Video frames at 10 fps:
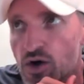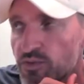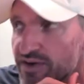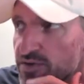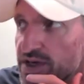
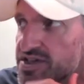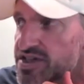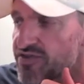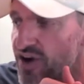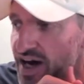Hope everybody
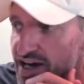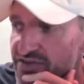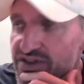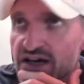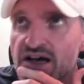
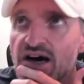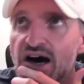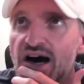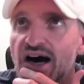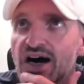survived
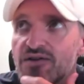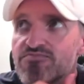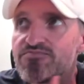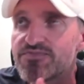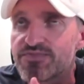
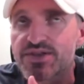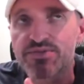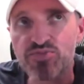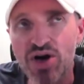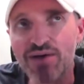um,
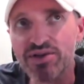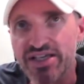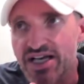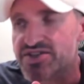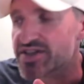probably
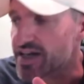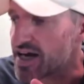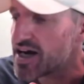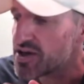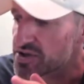yesterday.
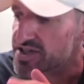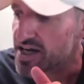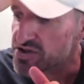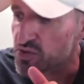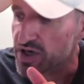I, I, know it
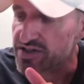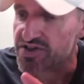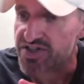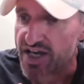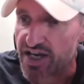sounds weird
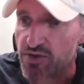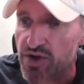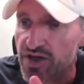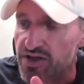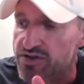to say
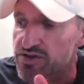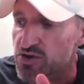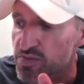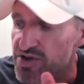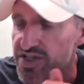with a
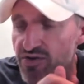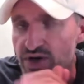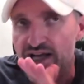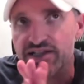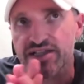2%
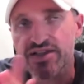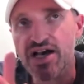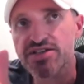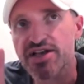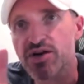rally in the
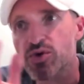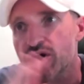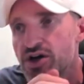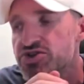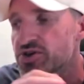NASDAQ
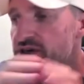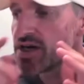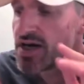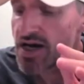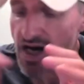100,
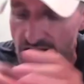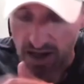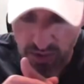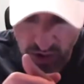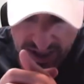
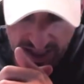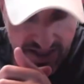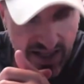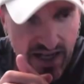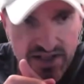uh, but we'll get
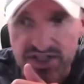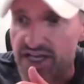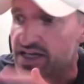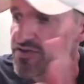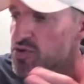to that in a second.